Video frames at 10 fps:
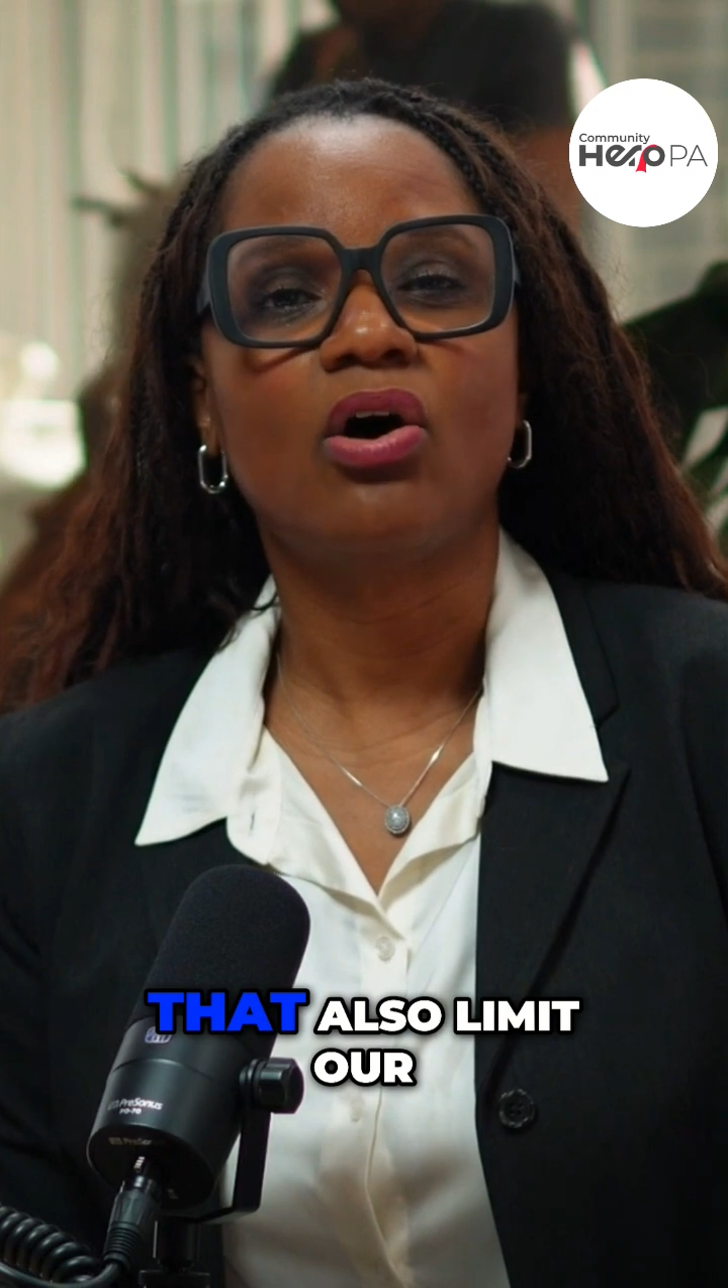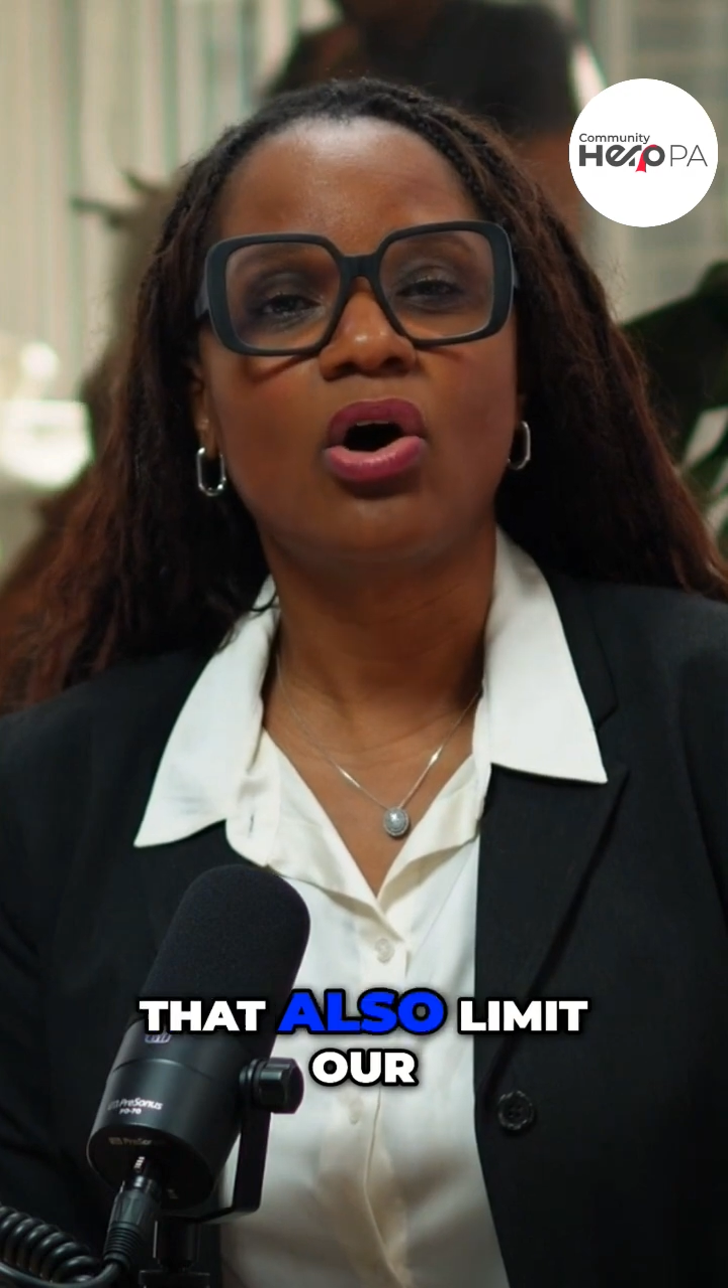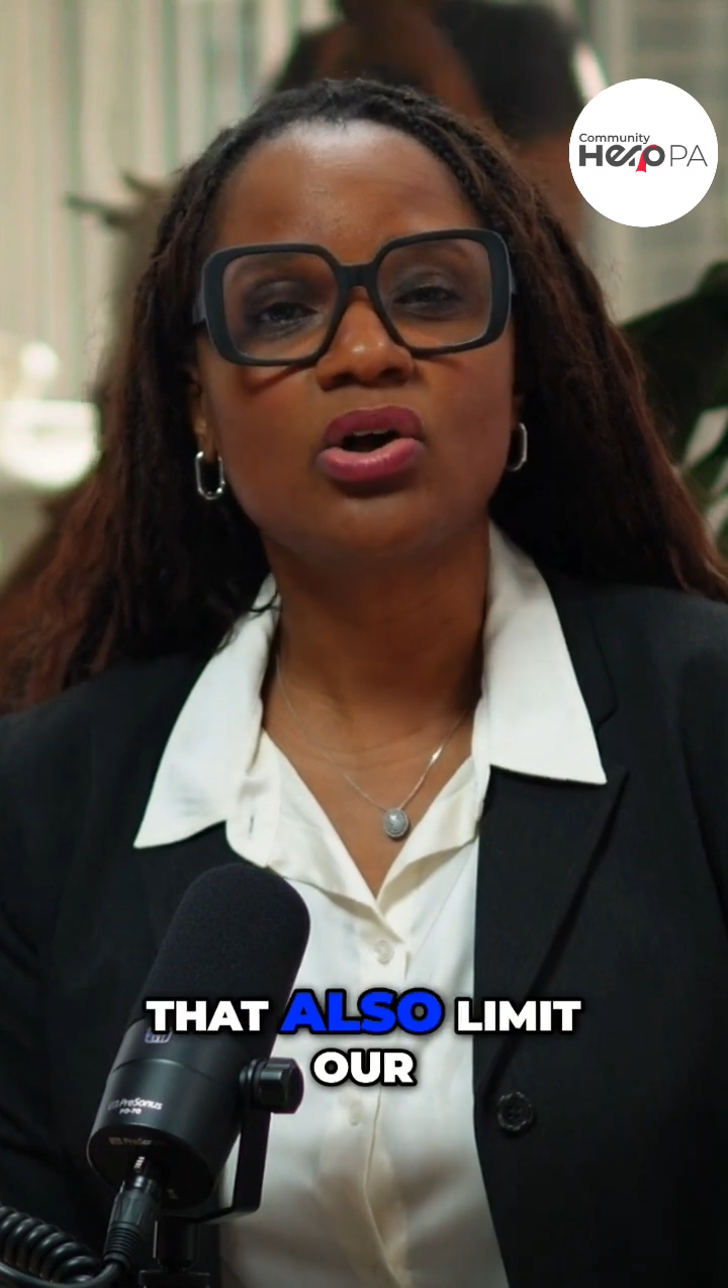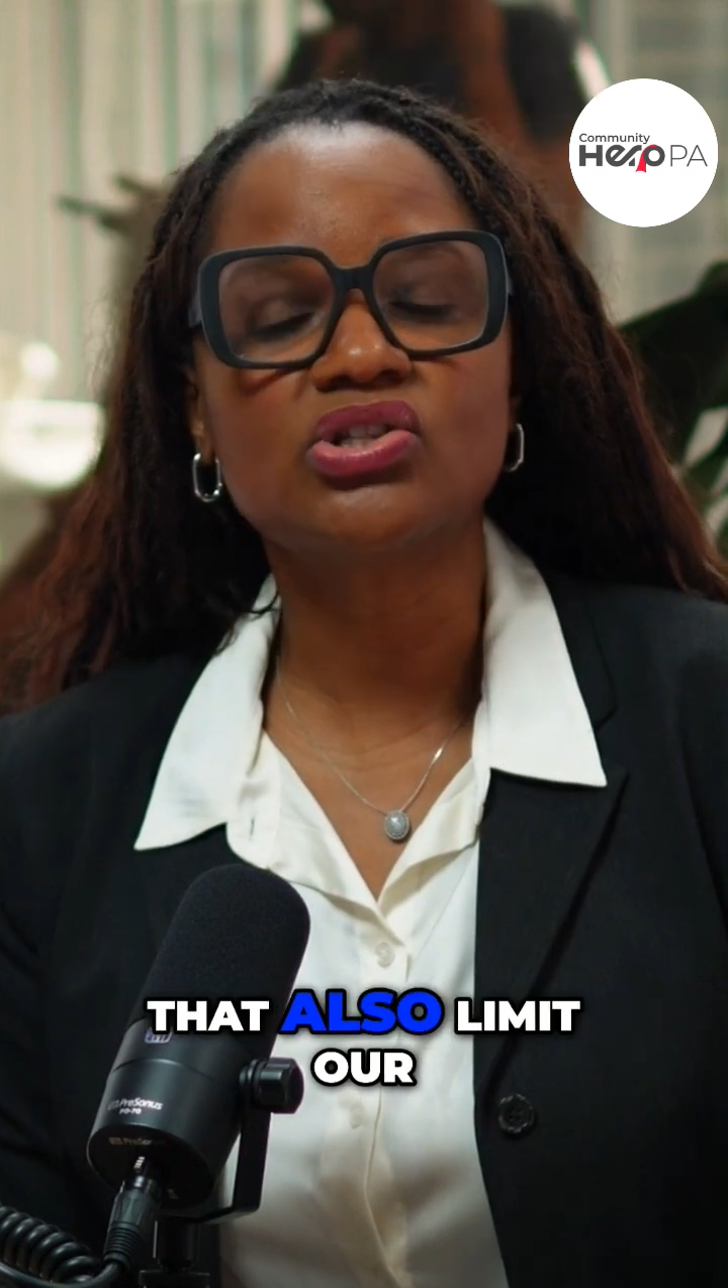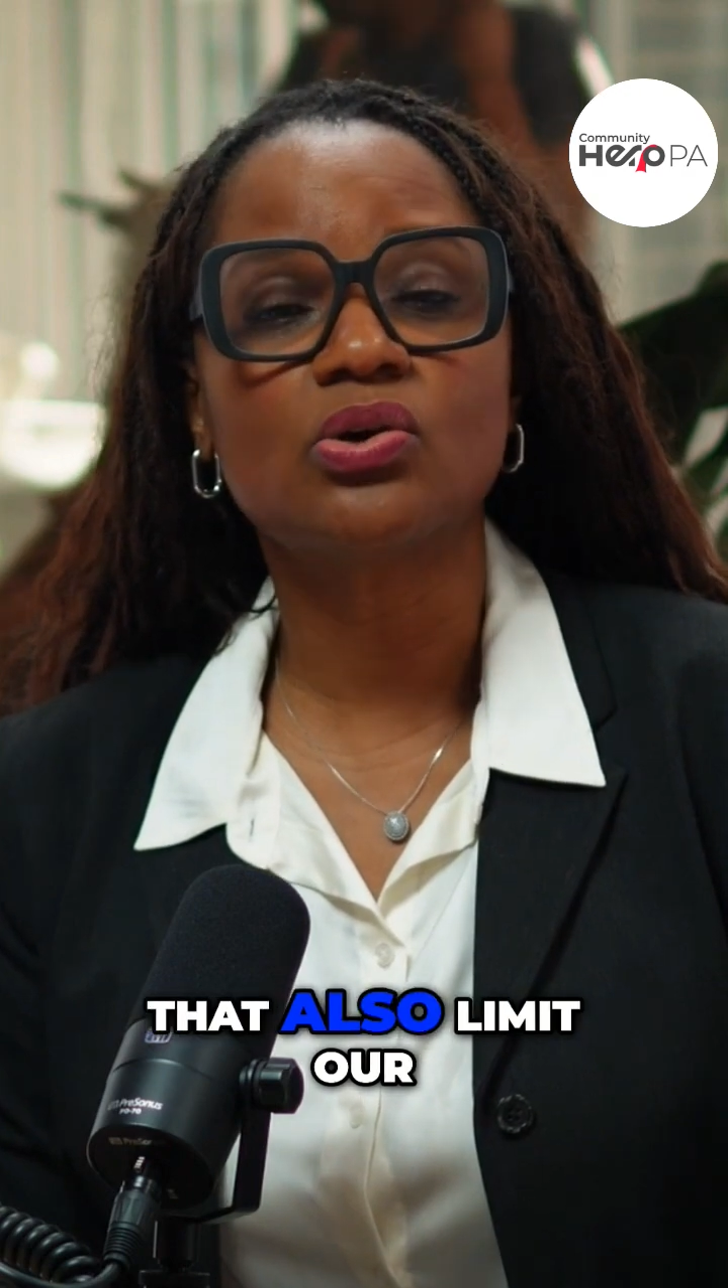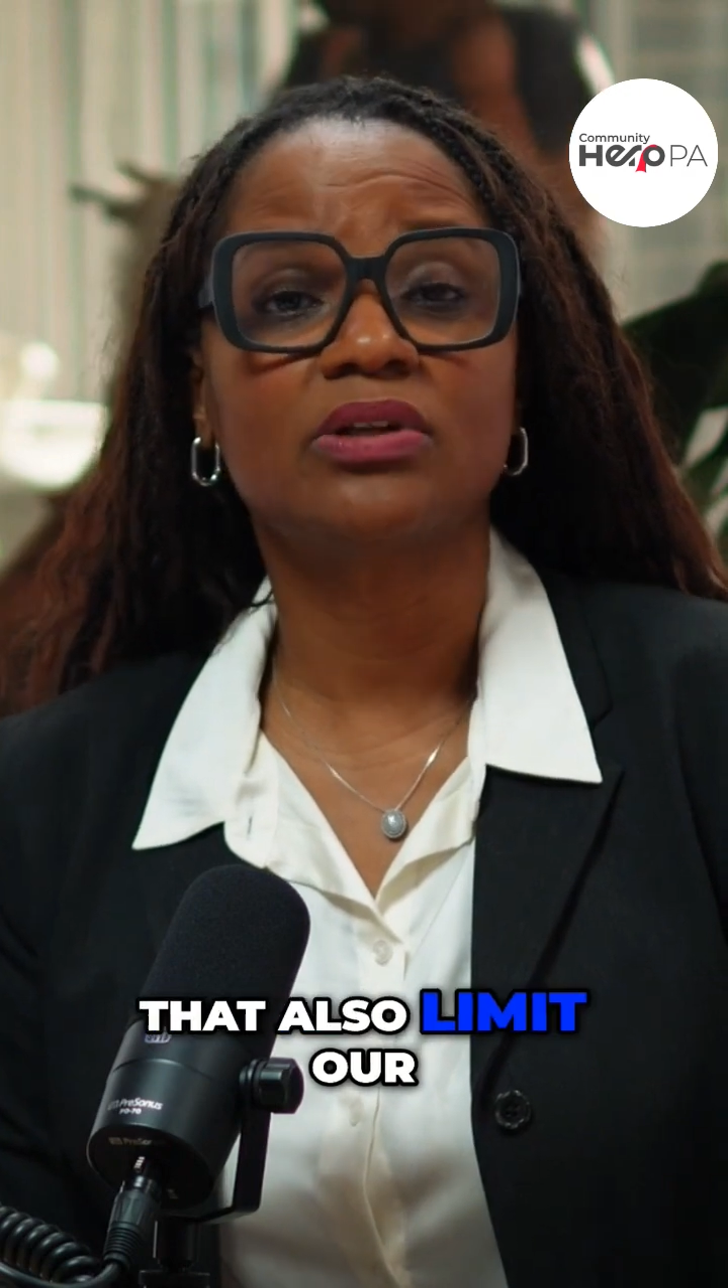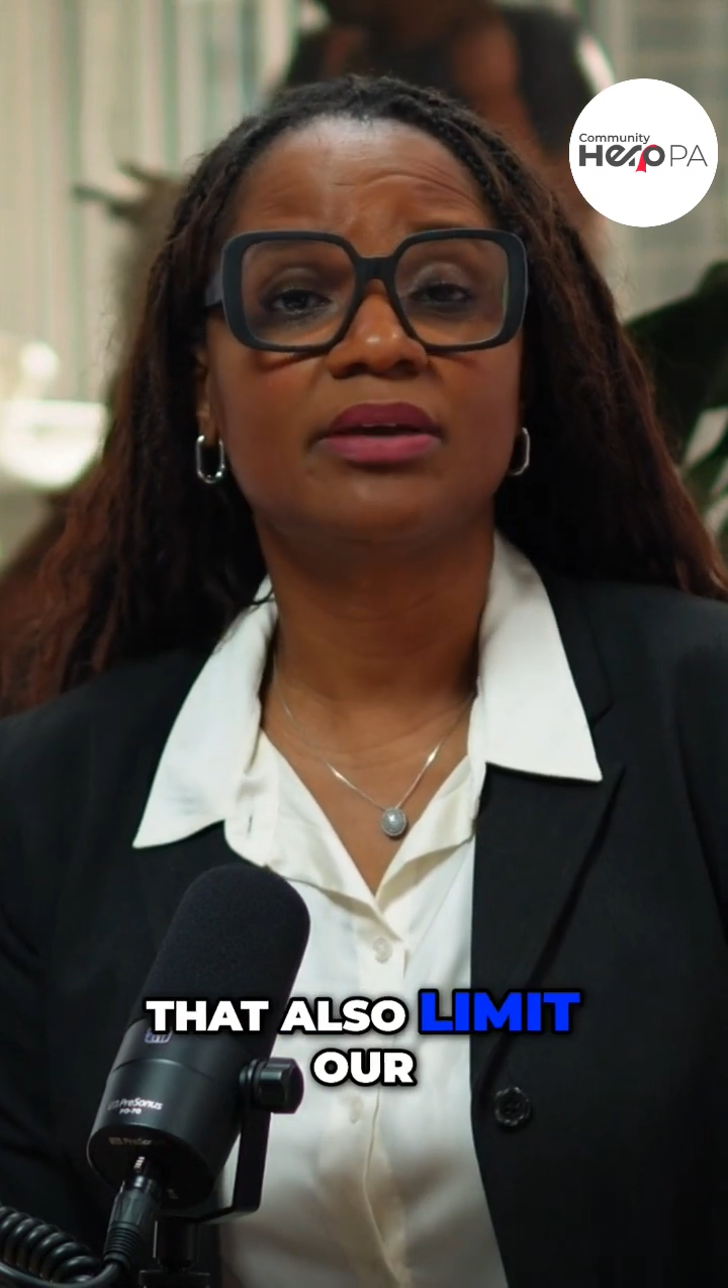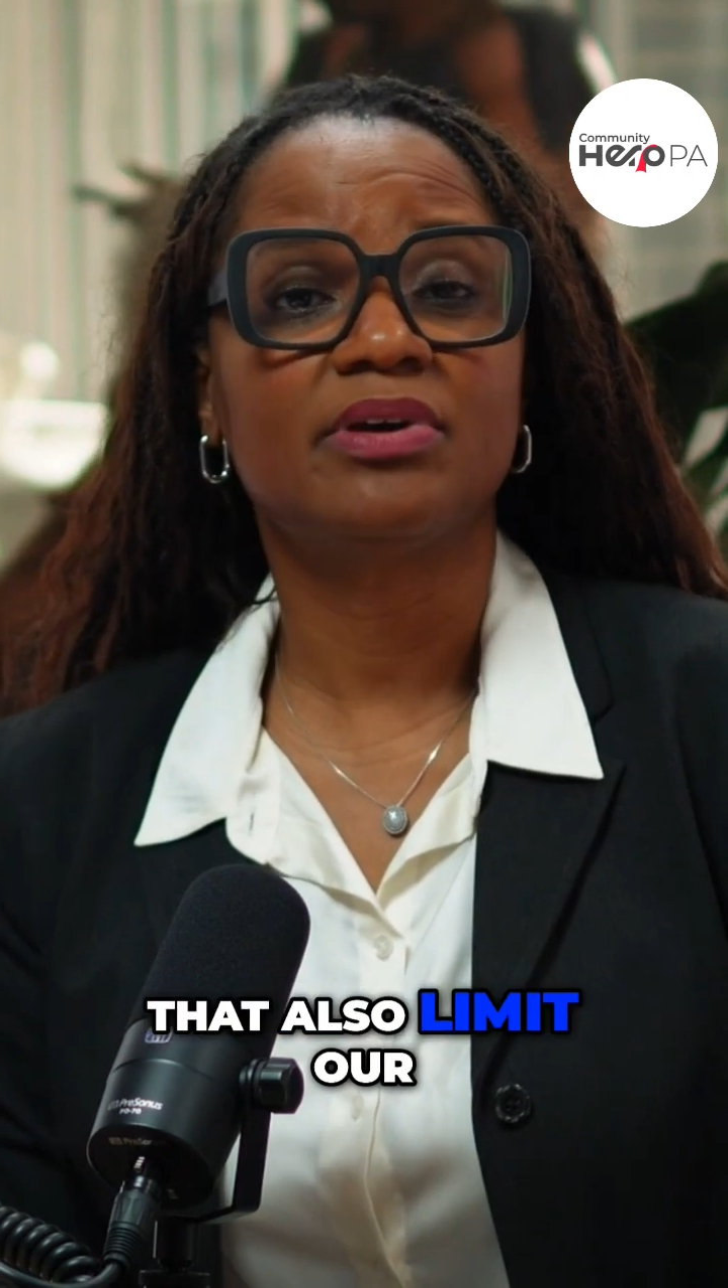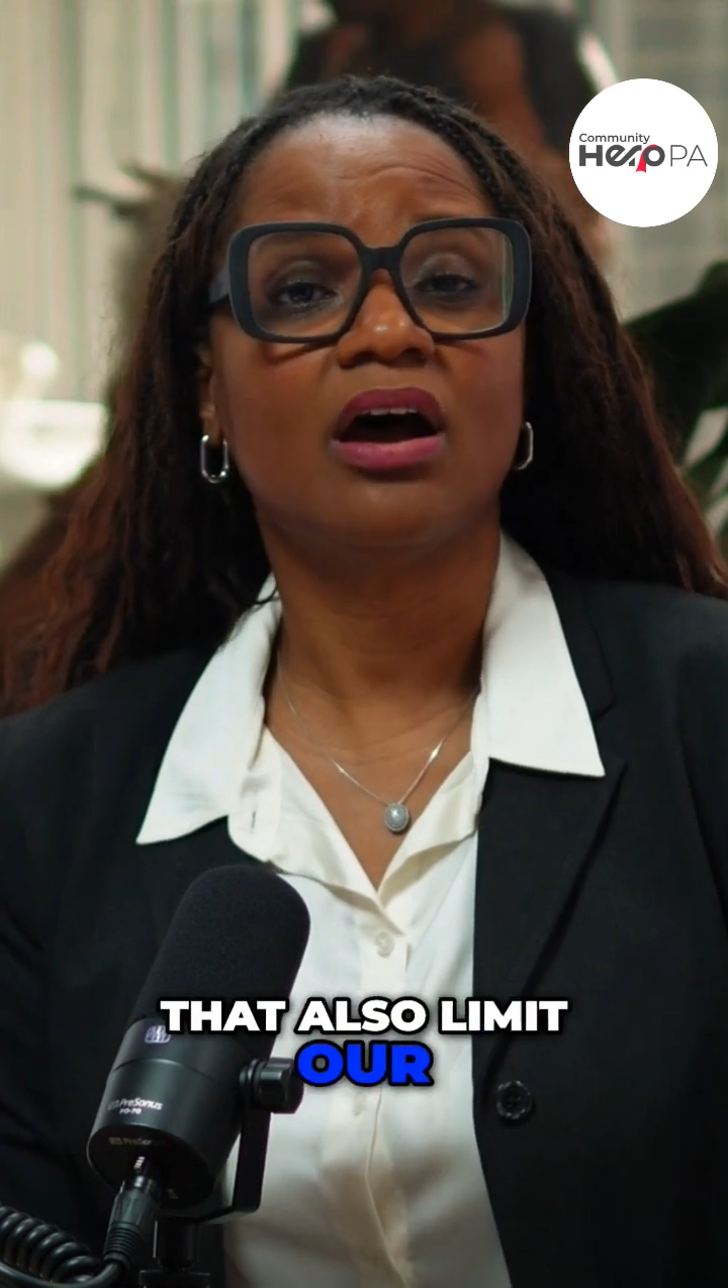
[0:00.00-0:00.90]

also limit